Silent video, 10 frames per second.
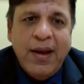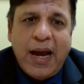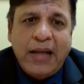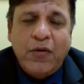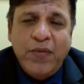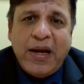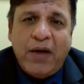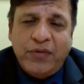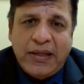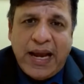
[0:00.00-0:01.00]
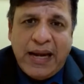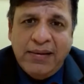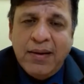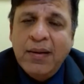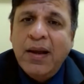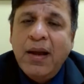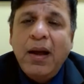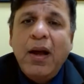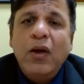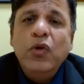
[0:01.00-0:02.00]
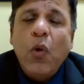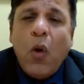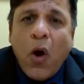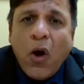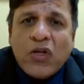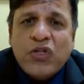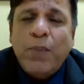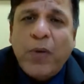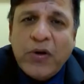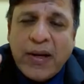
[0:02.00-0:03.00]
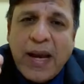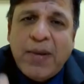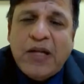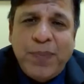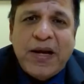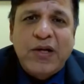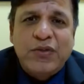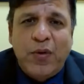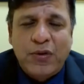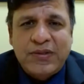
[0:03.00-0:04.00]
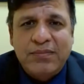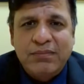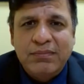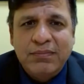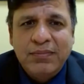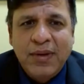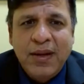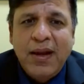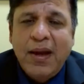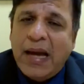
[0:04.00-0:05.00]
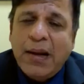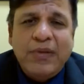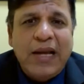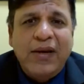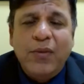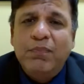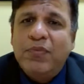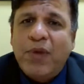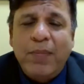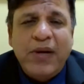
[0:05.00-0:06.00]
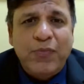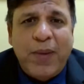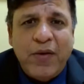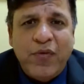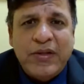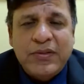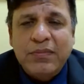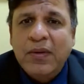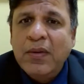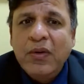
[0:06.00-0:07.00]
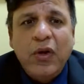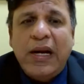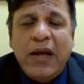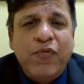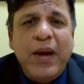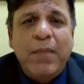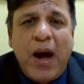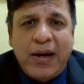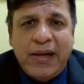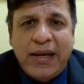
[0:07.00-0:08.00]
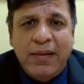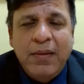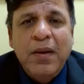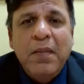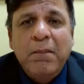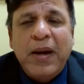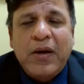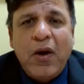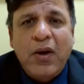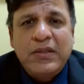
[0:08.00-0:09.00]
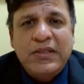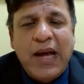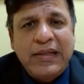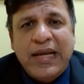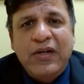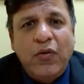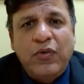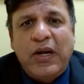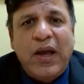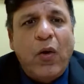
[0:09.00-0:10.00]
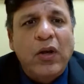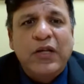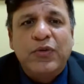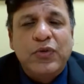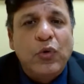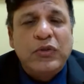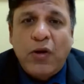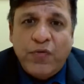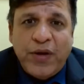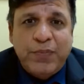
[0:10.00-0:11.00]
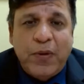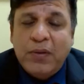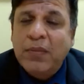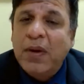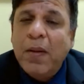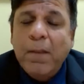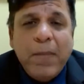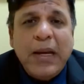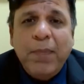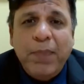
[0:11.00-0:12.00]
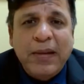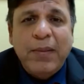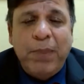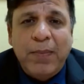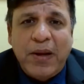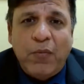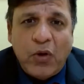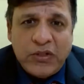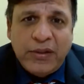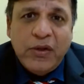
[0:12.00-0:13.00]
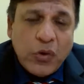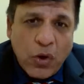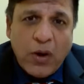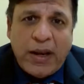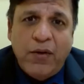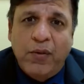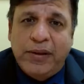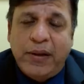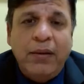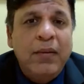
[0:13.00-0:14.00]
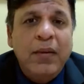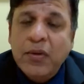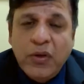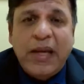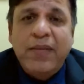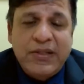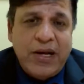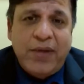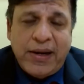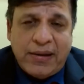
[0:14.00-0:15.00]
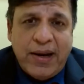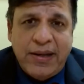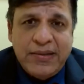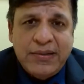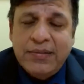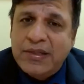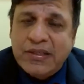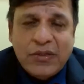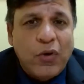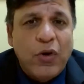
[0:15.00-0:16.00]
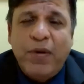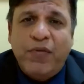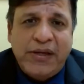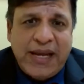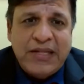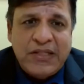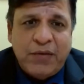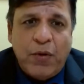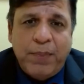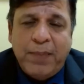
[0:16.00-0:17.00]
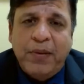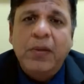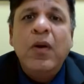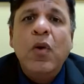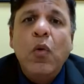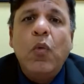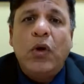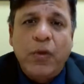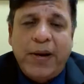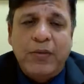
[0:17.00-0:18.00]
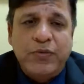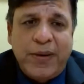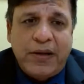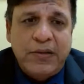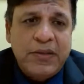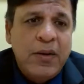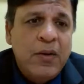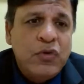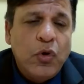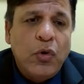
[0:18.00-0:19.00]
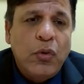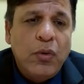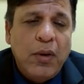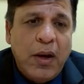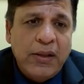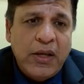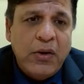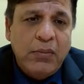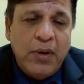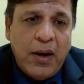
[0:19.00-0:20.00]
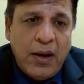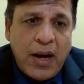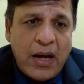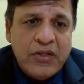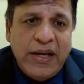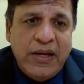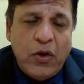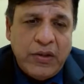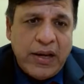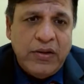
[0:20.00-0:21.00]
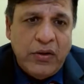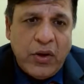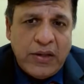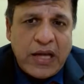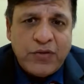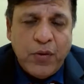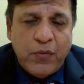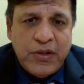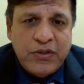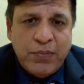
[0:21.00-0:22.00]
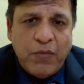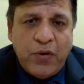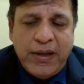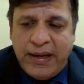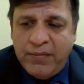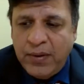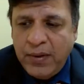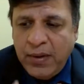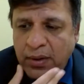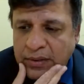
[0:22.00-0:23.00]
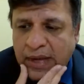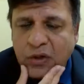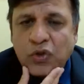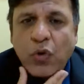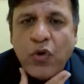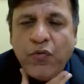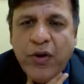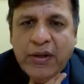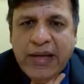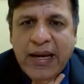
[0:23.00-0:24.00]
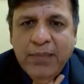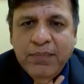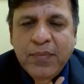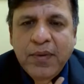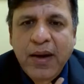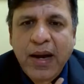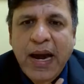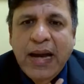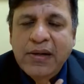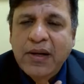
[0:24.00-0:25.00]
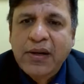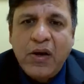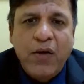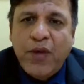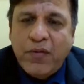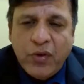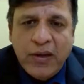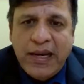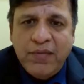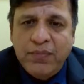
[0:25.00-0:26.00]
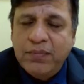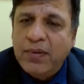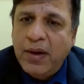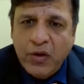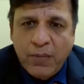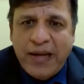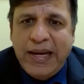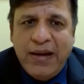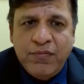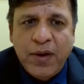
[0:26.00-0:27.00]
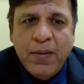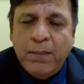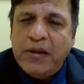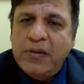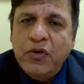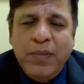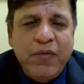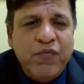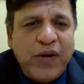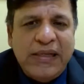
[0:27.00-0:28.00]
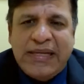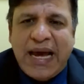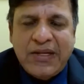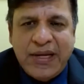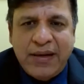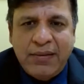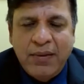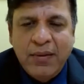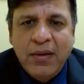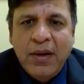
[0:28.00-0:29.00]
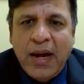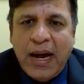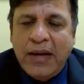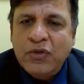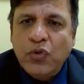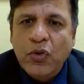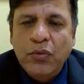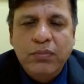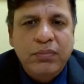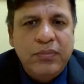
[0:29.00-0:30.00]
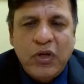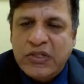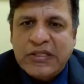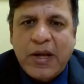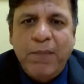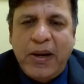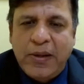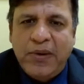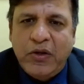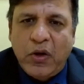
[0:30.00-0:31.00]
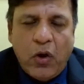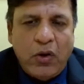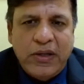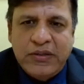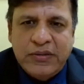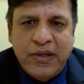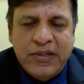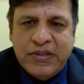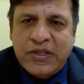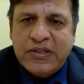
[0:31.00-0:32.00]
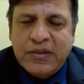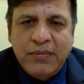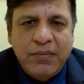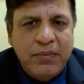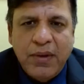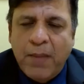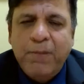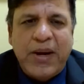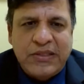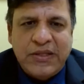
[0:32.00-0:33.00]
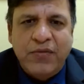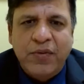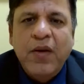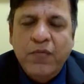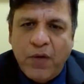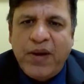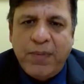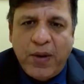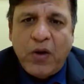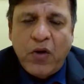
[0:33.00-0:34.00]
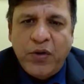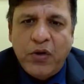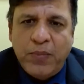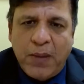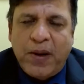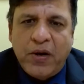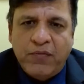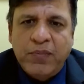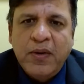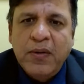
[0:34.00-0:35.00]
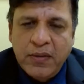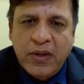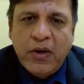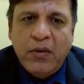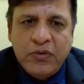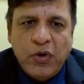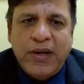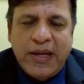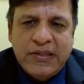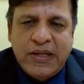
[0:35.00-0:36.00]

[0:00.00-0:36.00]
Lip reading: And the week after that, you all should put your name as speakers, folks. And I'm telling you, tremendous benefits. You're getting free marketing because at the end of the day, all these shows on Facebook, many people are watching you talking over here. You can even generate clients. This is going to be fantastic for people who want to become speakers. So, Anjali, your last few words before you leave. Thank you, Sonu, for your time. And if you have to leave, you may leave. But you've been fantastic. And Sonu, you're just commendable. Your knowledge is just impressive. We are very proud of you to be a part of, joining us.